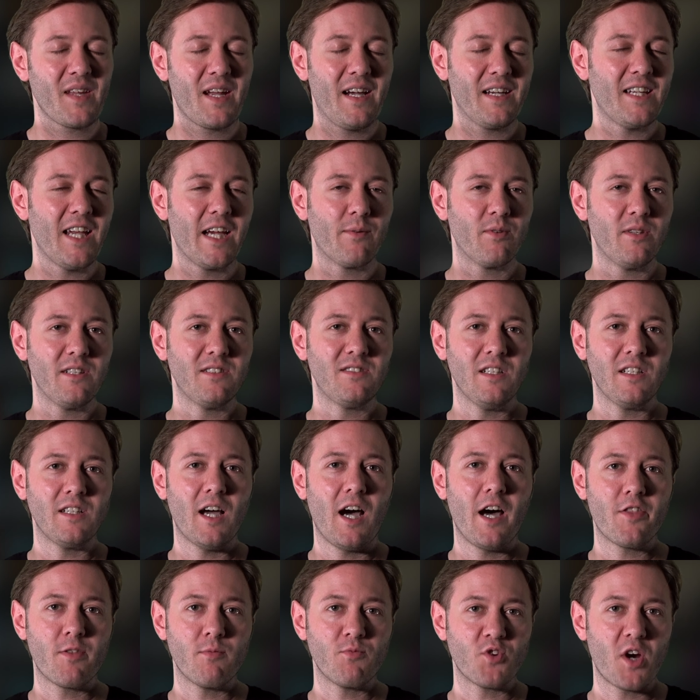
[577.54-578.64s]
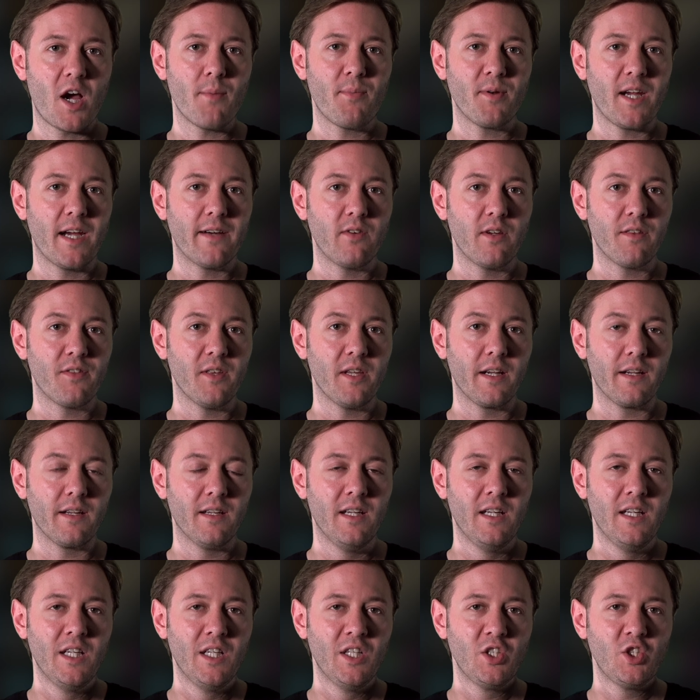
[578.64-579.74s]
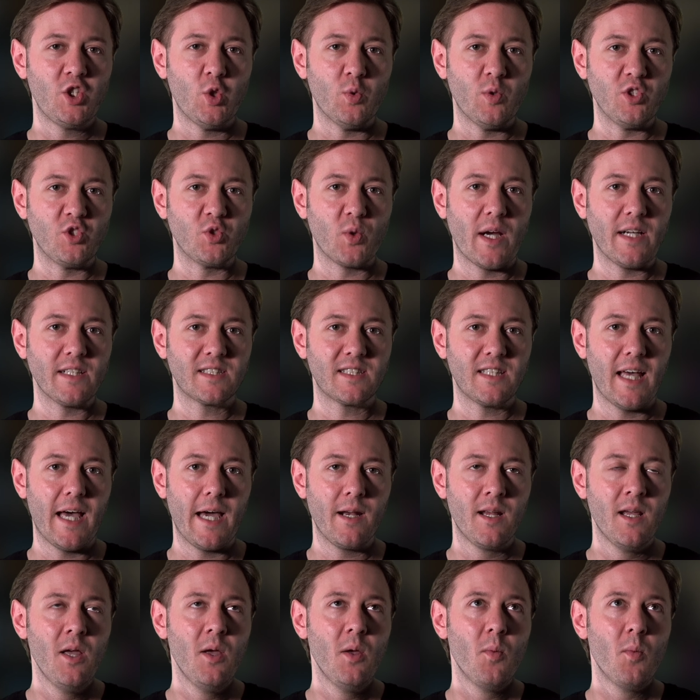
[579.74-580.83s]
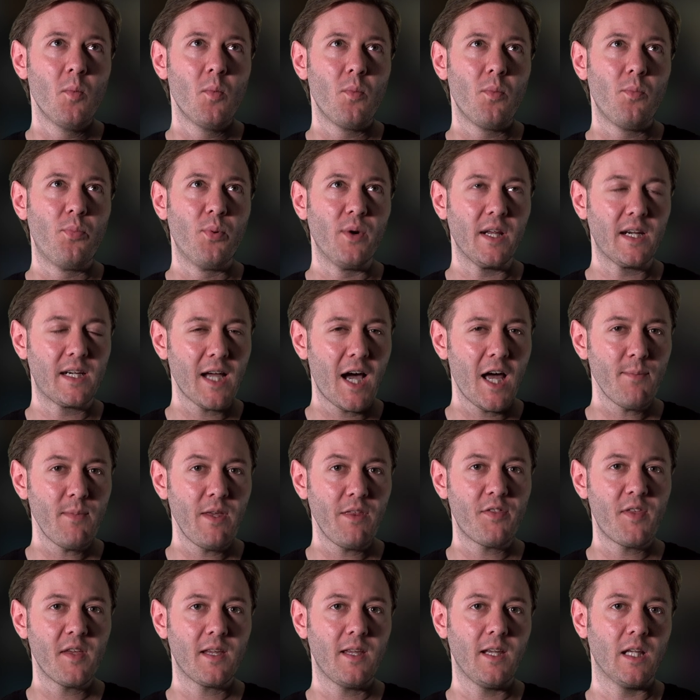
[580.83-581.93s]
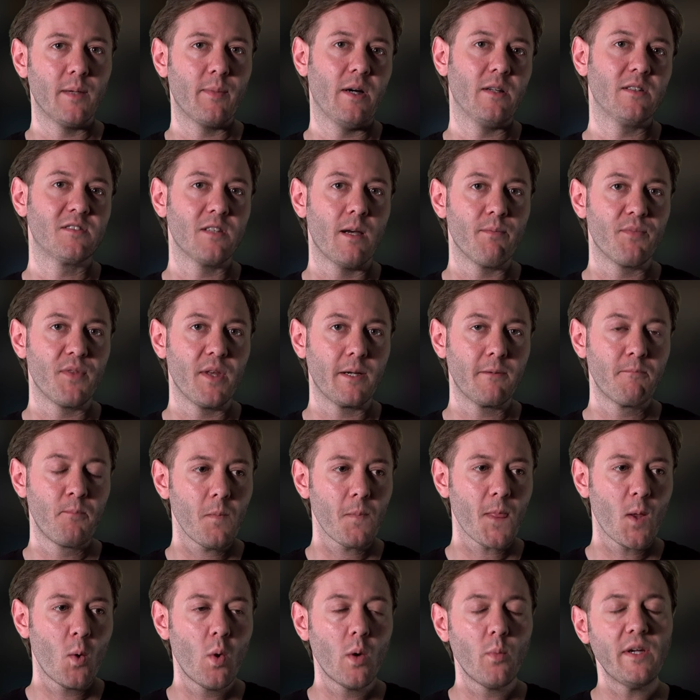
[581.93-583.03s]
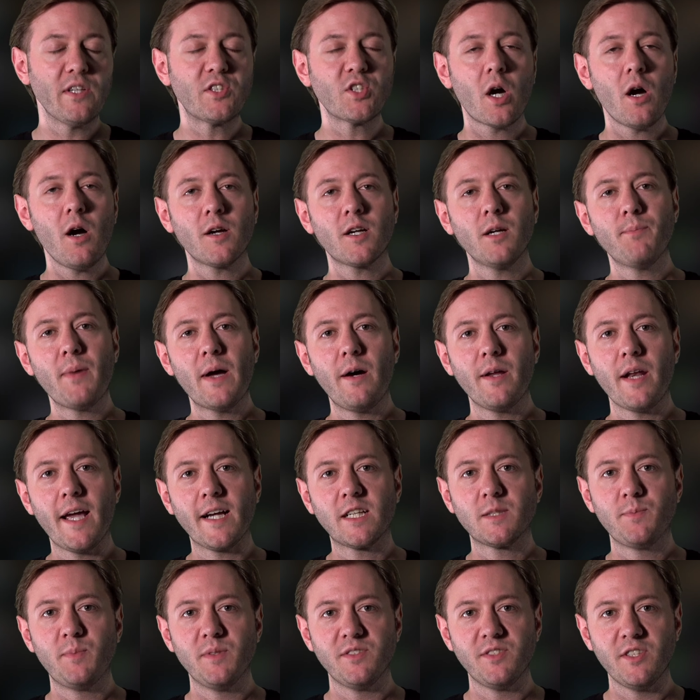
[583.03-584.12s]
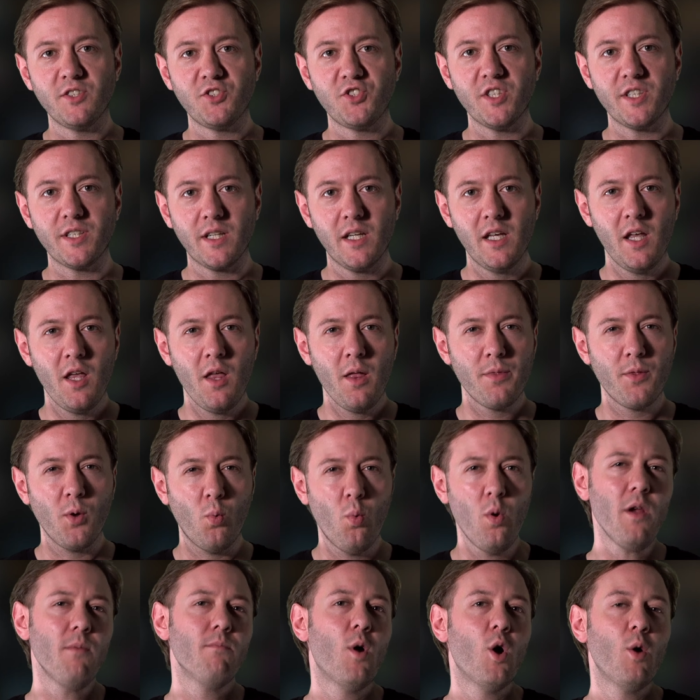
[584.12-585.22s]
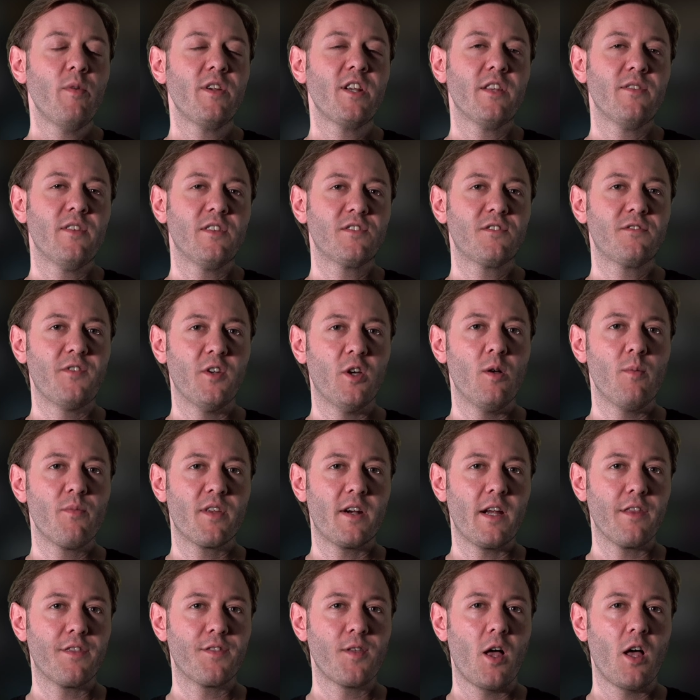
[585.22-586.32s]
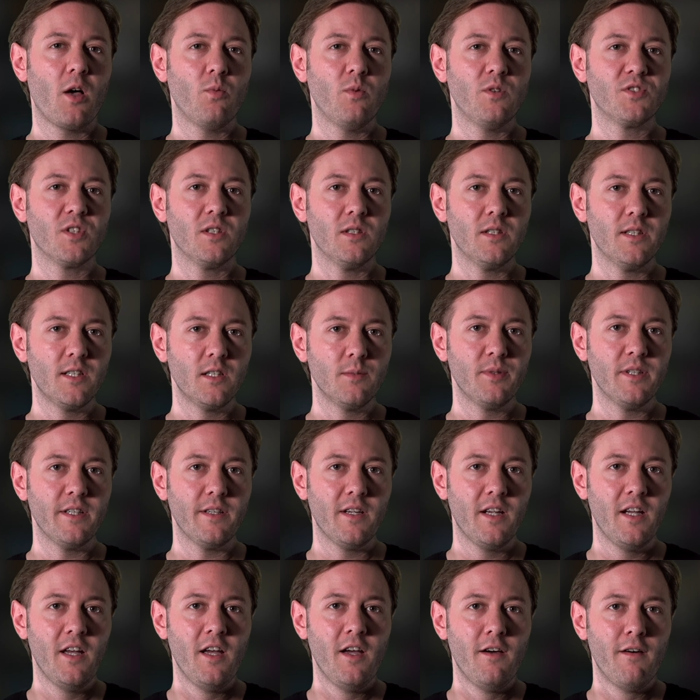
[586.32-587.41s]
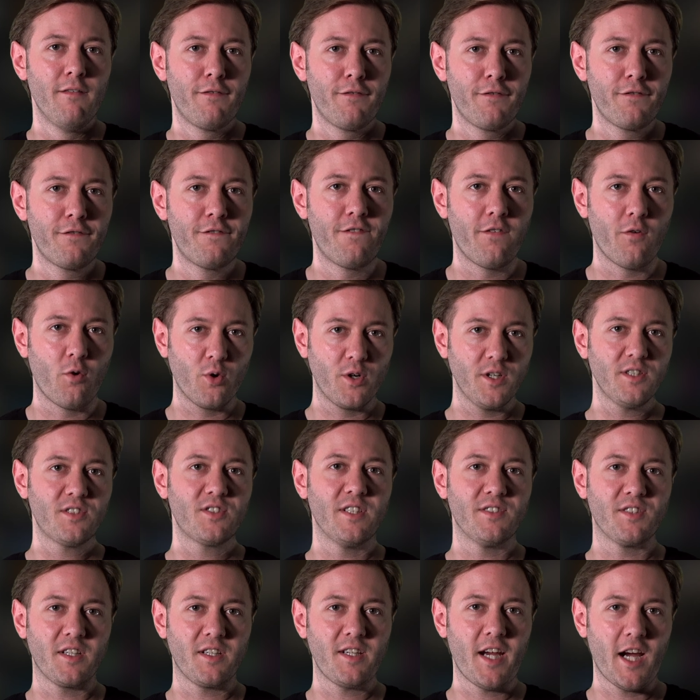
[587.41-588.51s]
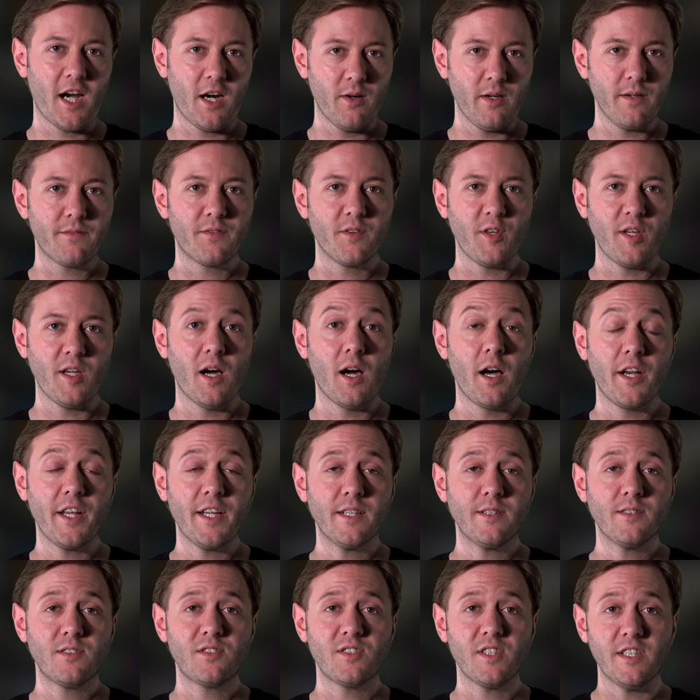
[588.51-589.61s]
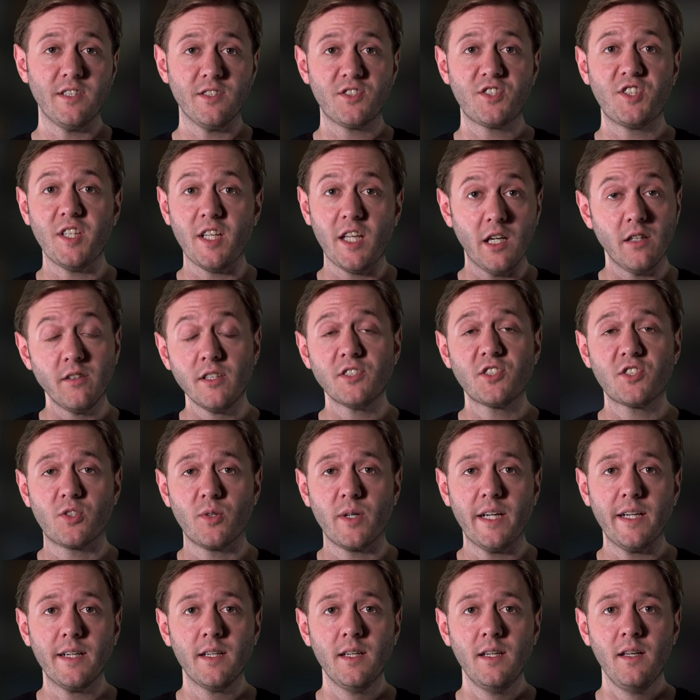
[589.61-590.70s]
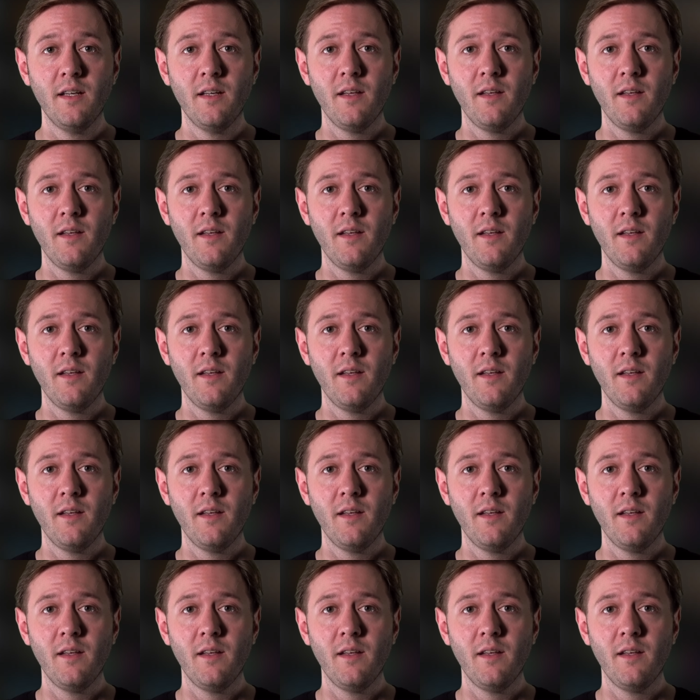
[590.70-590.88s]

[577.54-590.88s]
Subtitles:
I can't really see Gotham dropping everything to address that. But it got me thinking about something. When we talk about exposition, the one moment in this film that I thought was a little bit forced as a carrot for the audience is to illustrate